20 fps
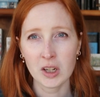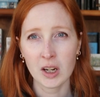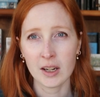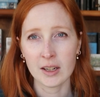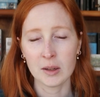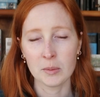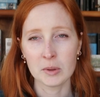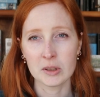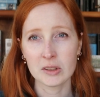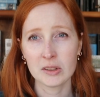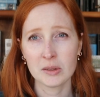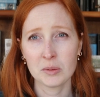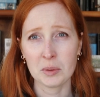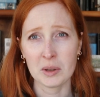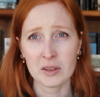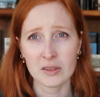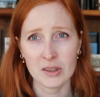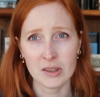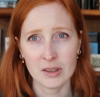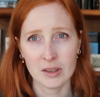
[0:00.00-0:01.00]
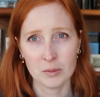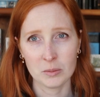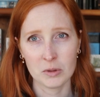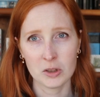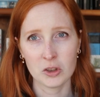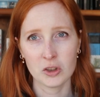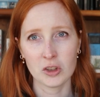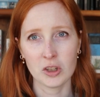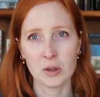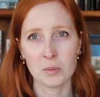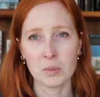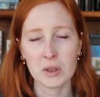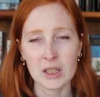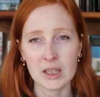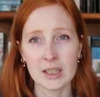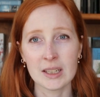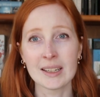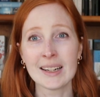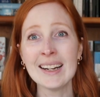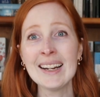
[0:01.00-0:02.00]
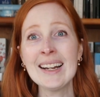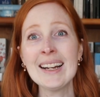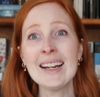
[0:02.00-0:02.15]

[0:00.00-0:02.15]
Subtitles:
I am expecting them to ship in